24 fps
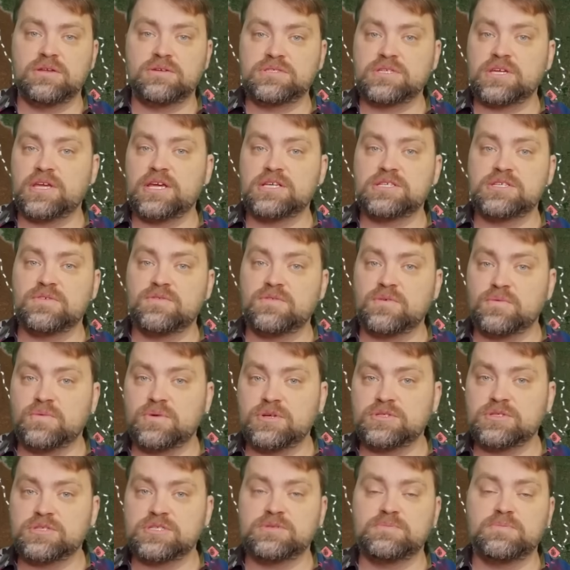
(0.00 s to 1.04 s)
Once again, if you
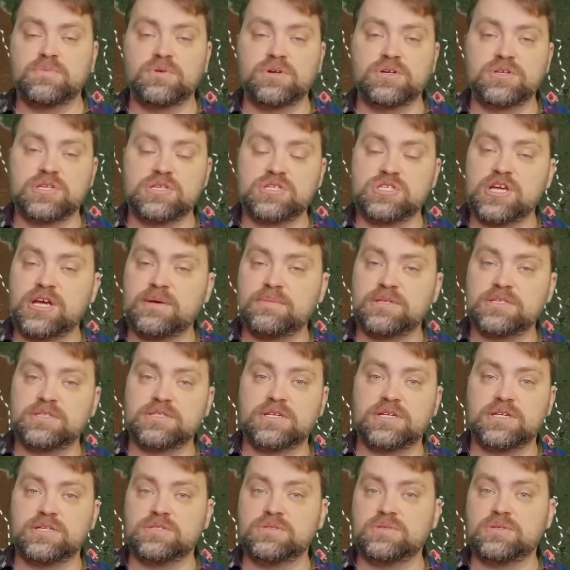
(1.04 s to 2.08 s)
want to support the job
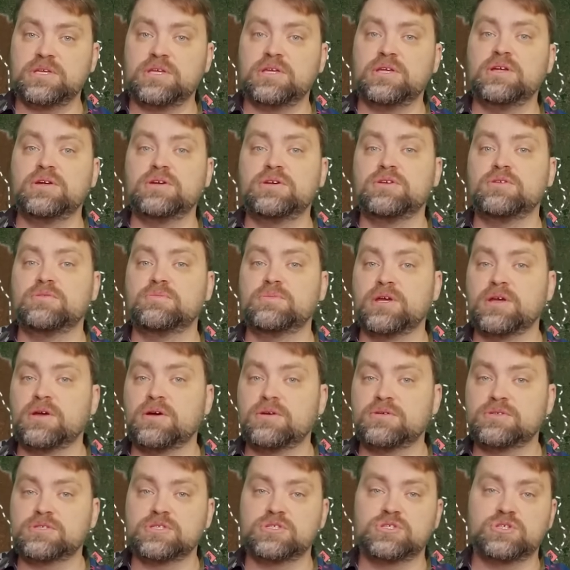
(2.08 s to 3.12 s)
that I do here, you may
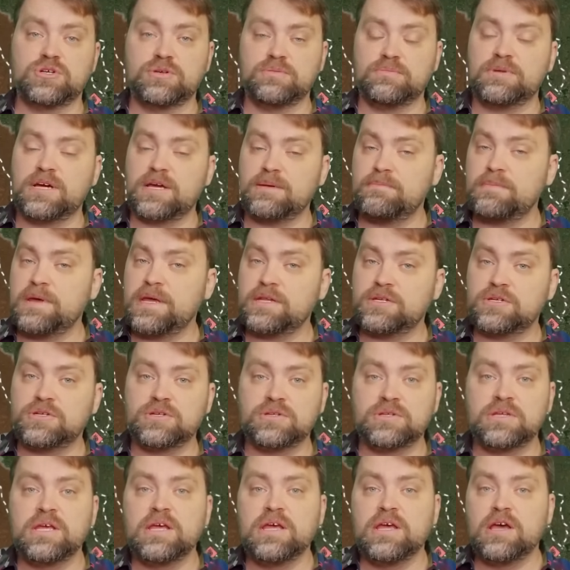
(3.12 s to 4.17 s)
also join my
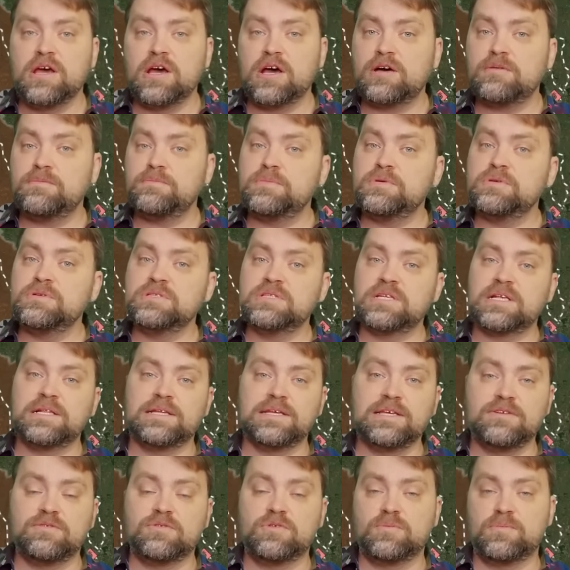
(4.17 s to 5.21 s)
Patreon. I'll put the
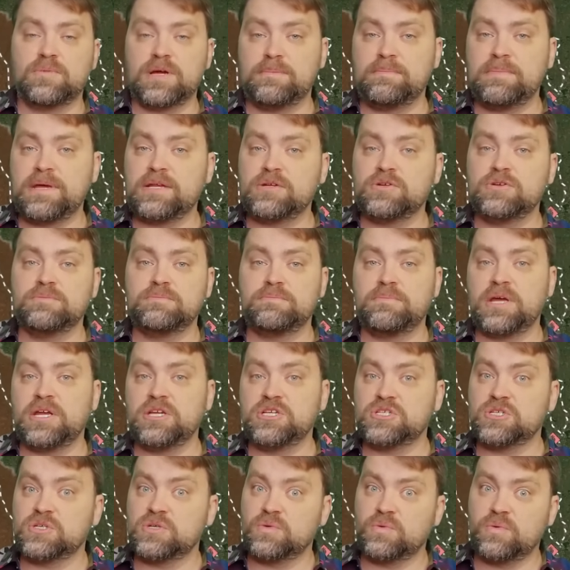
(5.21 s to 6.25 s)
link for my Patreon
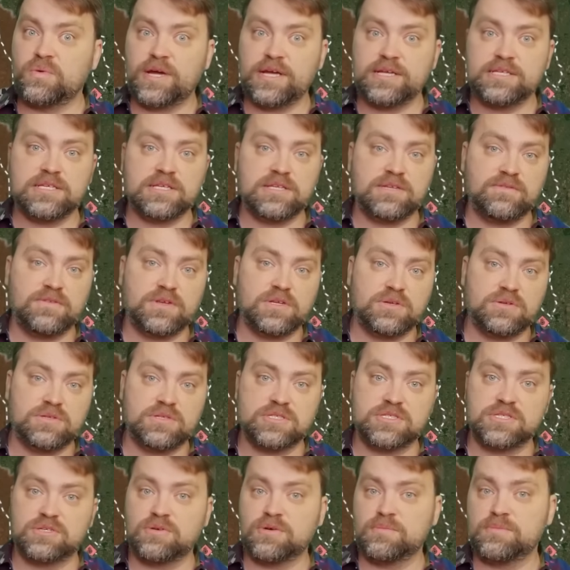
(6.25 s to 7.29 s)
page right in the video
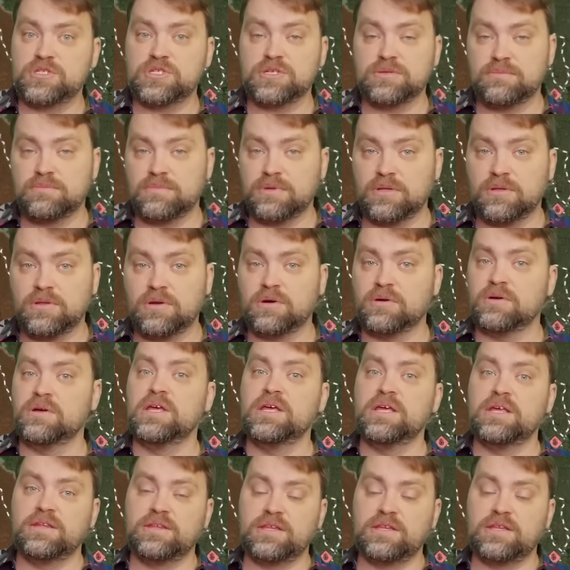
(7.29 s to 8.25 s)
description below.